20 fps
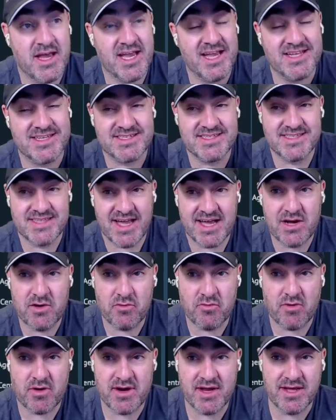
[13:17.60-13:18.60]
it's now
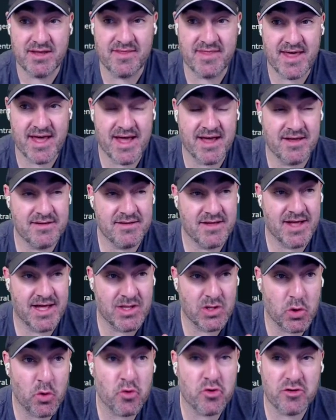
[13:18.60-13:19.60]
running that
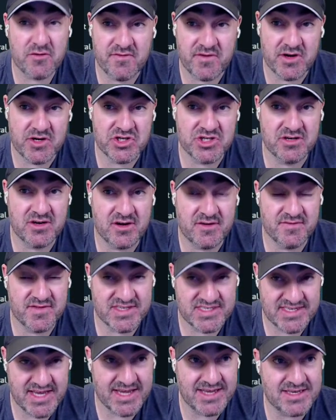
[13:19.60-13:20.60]
local version of the
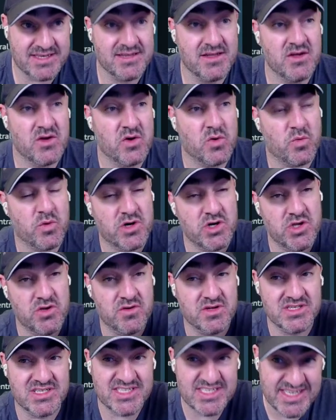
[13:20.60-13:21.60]
site where you
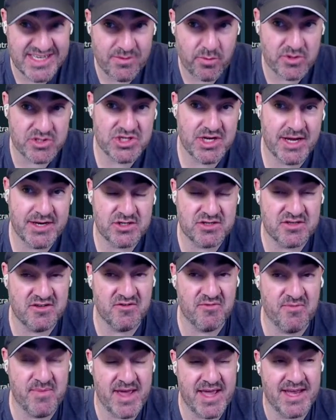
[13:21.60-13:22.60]
can see what changes
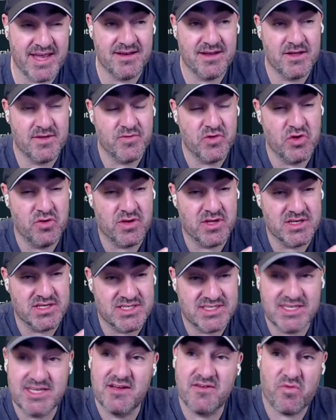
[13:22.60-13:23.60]
you've made. You can
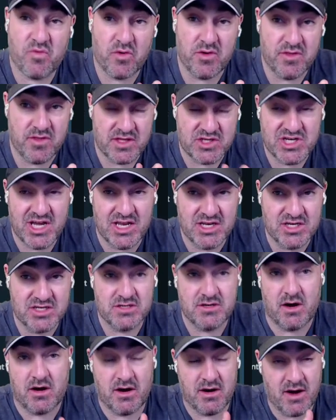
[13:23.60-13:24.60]
see if what the changes
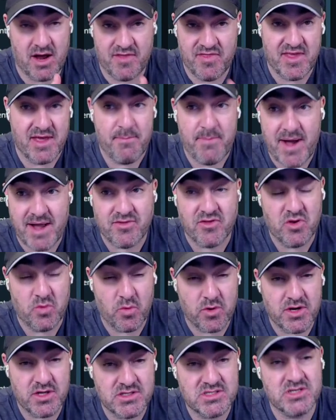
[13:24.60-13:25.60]
are had the impact that you
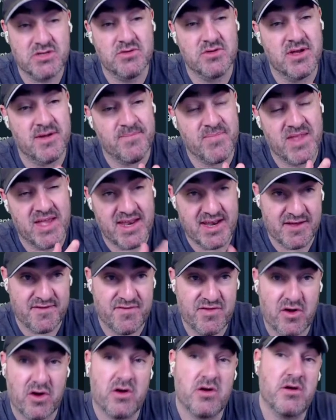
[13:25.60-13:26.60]
wanted to, and if
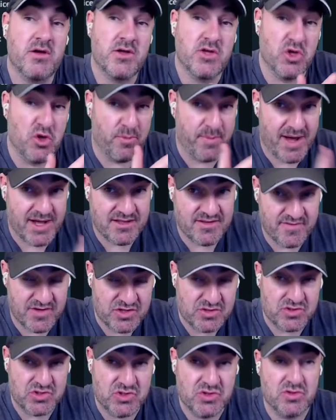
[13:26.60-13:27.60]
not, go back to
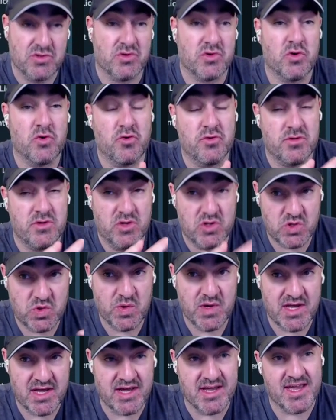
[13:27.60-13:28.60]
Visual Studio Code, you
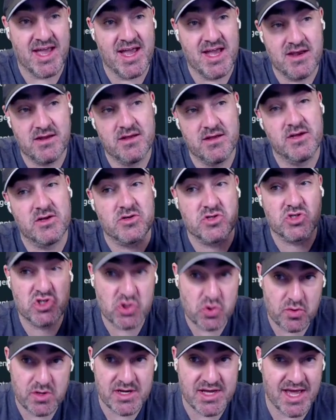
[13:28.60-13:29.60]
tweak it again, it'll
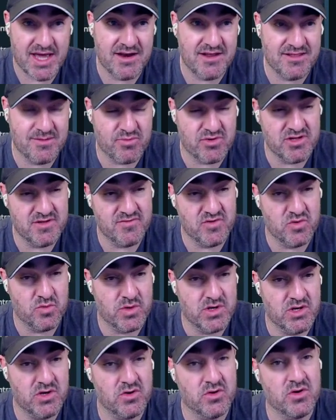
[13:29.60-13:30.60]
show it again in the preview
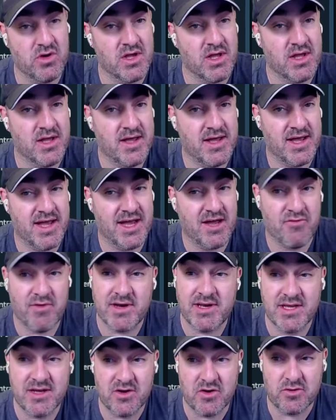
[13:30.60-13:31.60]
window, ready
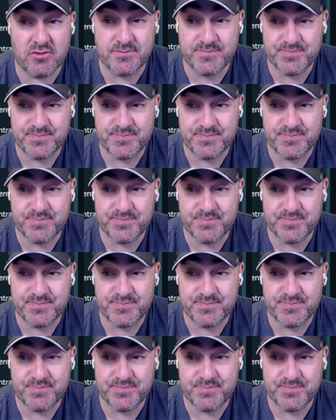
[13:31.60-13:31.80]
to go.